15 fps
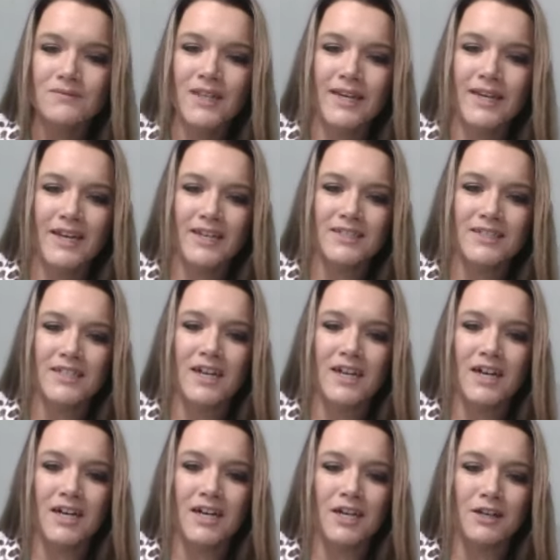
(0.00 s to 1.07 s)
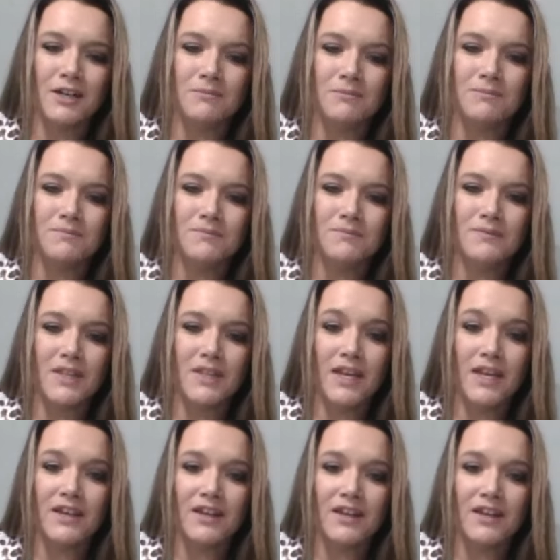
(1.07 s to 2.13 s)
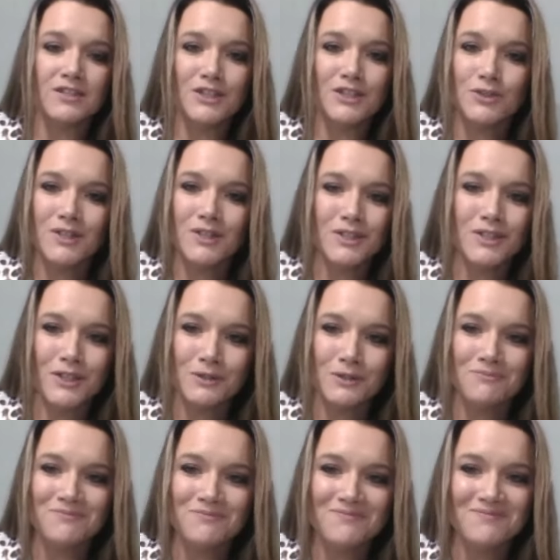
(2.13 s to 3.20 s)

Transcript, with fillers: and um, they can do it too.